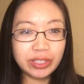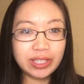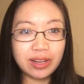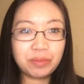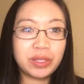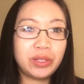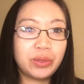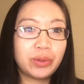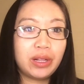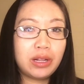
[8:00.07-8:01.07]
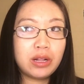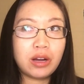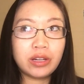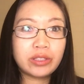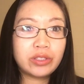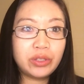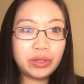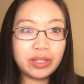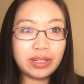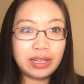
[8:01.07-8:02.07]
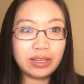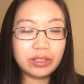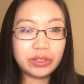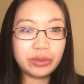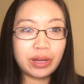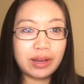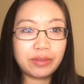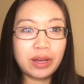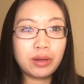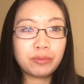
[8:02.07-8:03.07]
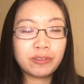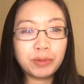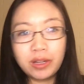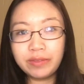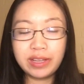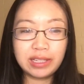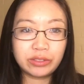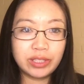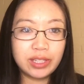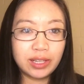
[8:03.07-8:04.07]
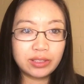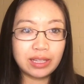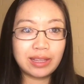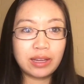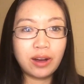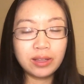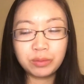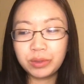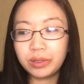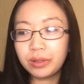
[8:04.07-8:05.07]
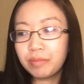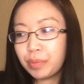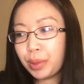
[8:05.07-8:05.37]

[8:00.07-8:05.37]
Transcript: tech, but you are a student and you have help from all the x-ray techs at that hospital.